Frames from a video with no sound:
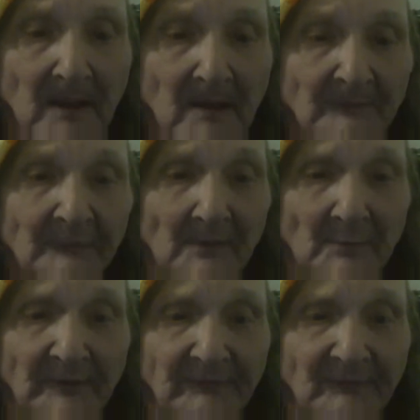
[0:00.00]

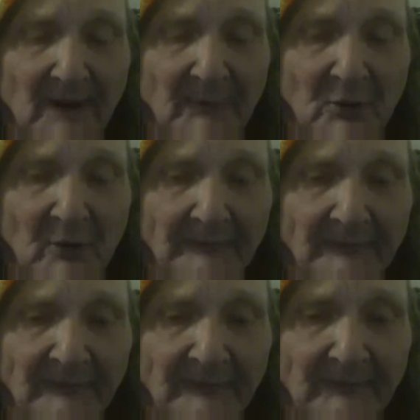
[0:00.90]
Summary, Tommy calls the
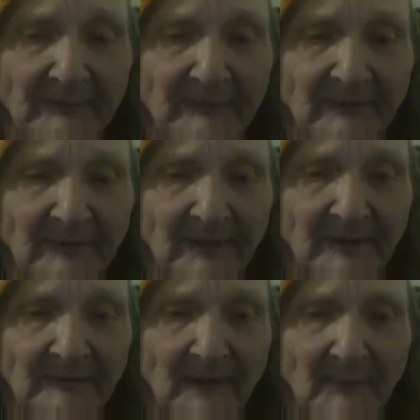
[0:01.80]
TPD again.
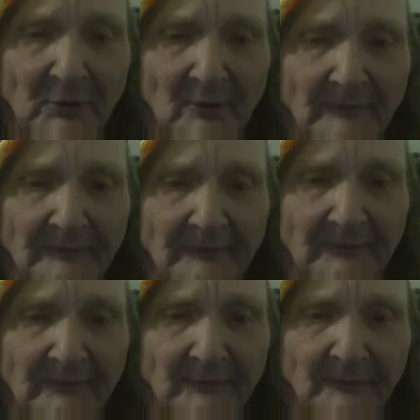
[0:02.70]
Tommy calls the
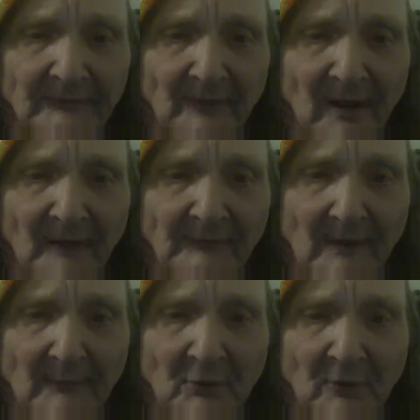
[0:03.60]
city of Tucson.
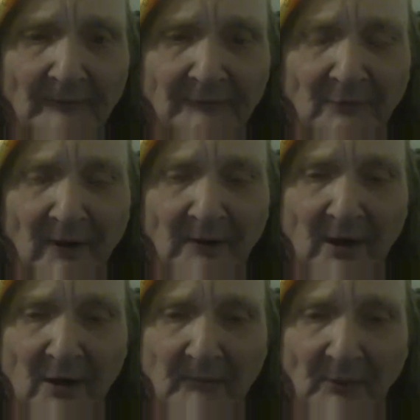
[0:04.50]
Tommy calls to try and
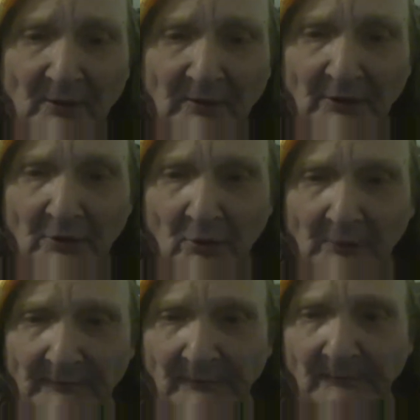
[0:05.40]
hire a paralegal,
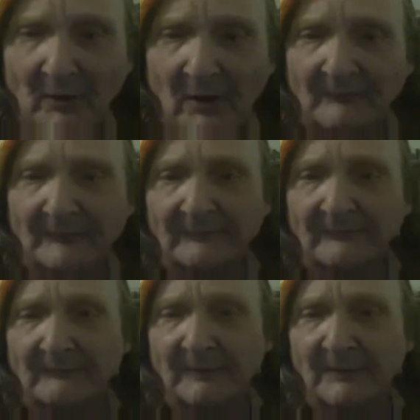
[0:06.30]
only to devolve into
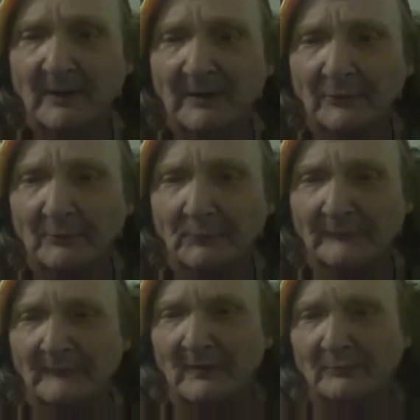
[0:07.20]
berating the
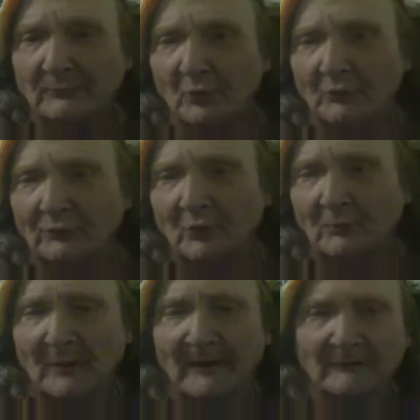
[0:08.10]
person on the phone. You don't
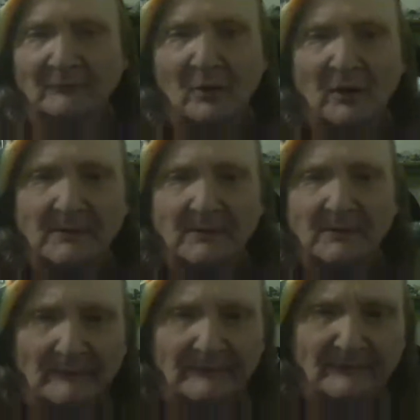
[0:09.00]
practice law
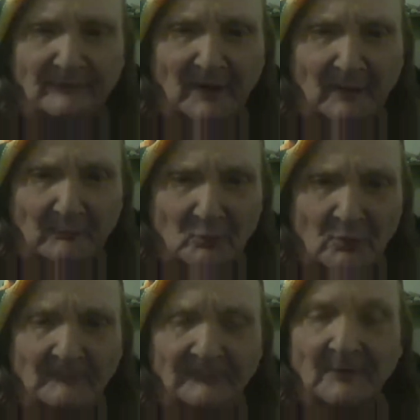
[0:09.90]
anymore. You just fill out
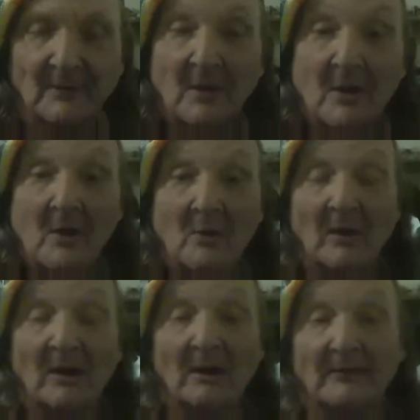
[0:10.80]
forms.
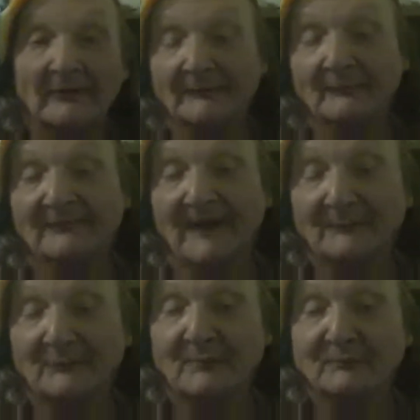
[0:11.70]
Well, this was
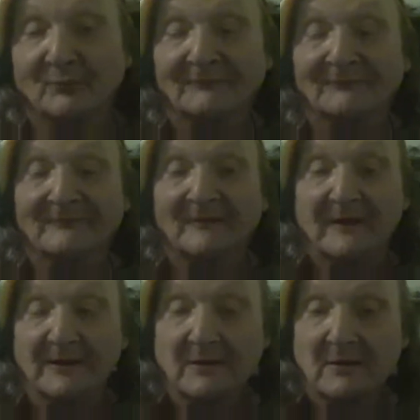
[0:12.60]
after the person
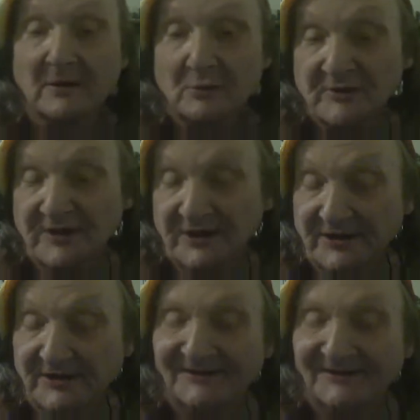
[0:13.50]
like agreed.